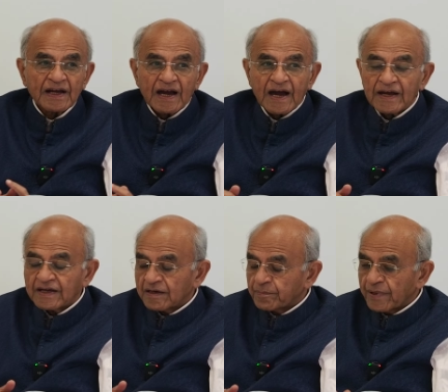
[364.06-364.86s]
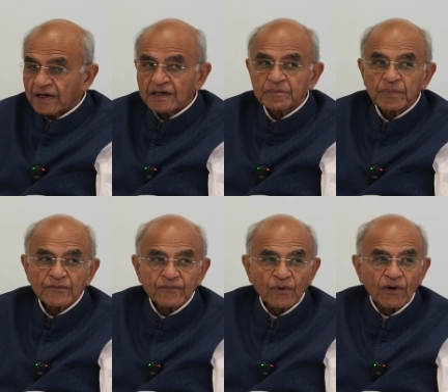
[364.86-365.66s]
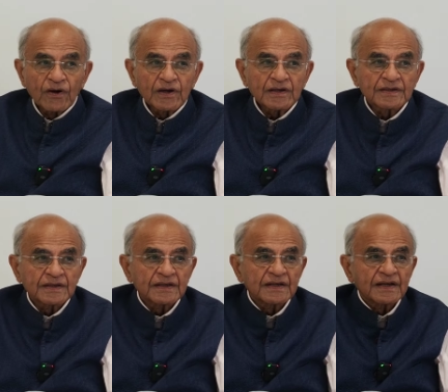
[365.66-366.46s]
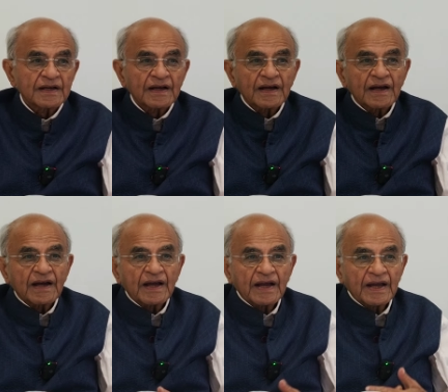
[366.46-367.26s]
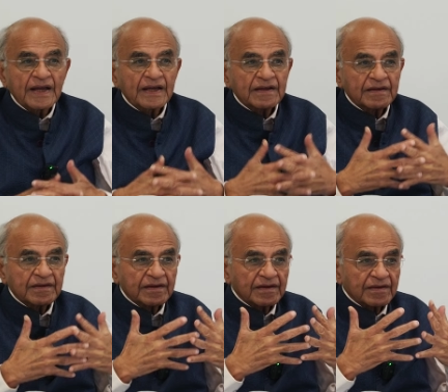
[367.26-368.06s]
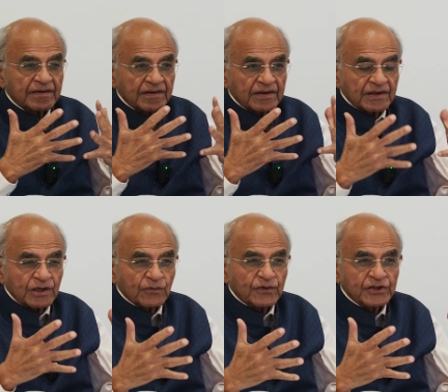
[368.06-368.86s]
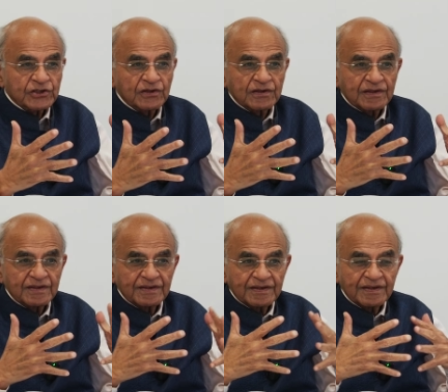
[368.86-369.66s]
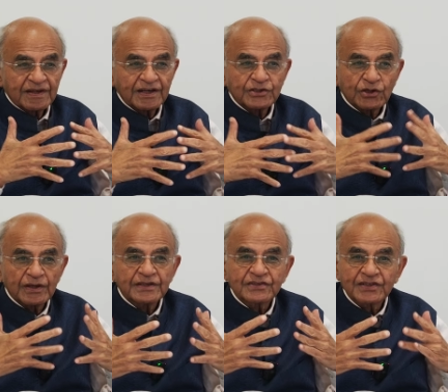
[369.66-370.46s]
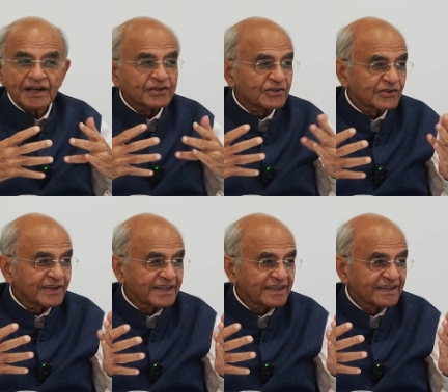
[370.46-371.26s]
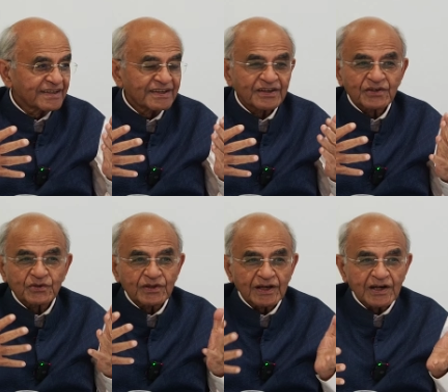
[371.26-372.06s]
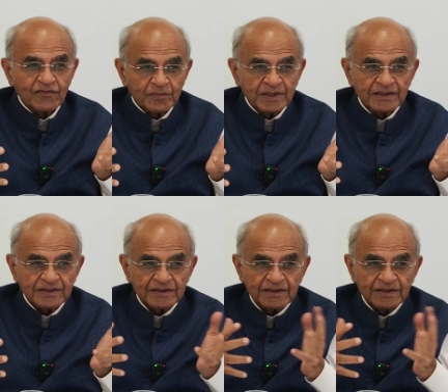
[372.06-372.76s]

I appeared before a, an official, a joint secretary to the government,